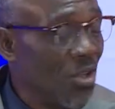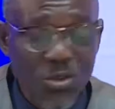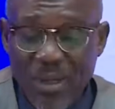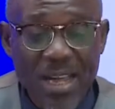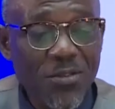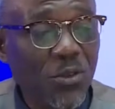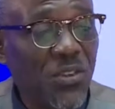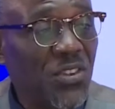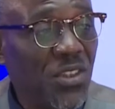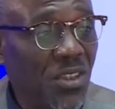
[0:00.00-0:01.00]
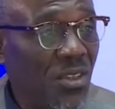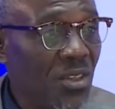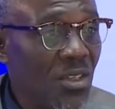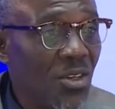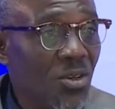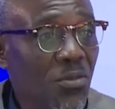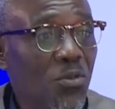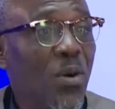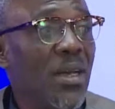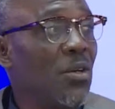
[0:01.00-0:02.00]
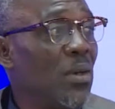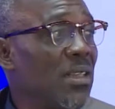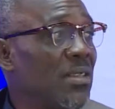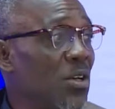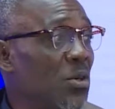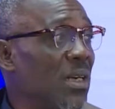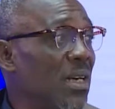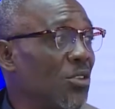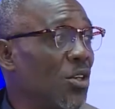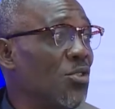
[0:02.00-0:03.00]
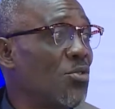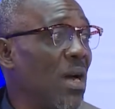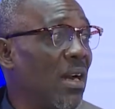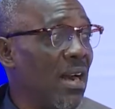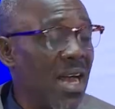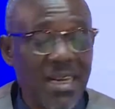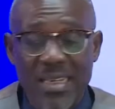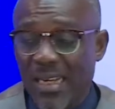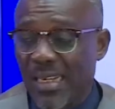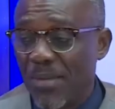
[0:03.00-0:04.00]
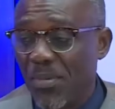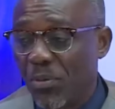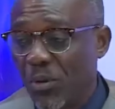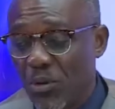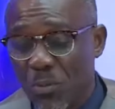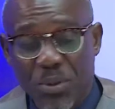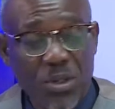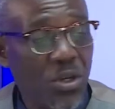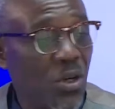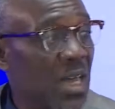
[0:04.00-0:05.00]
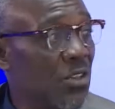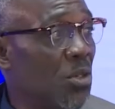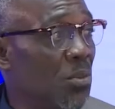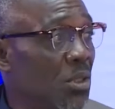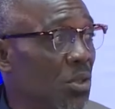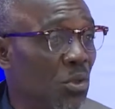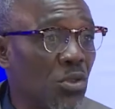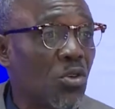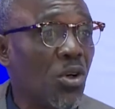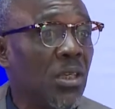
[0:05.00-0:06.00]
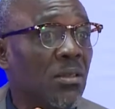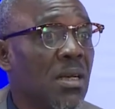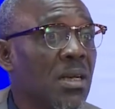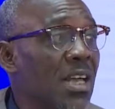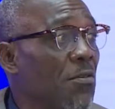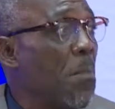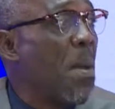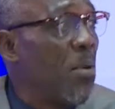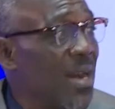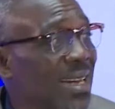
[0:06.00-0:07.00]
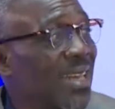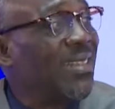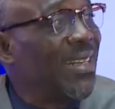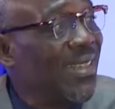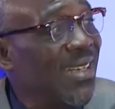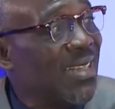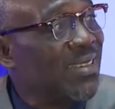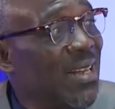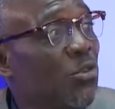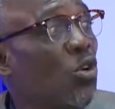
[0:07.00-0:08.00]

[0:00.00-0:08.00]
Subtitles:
You can even see, even when they were saying, okay, let us go around and get people's opinion, and somebody was calling, even people that are taking their time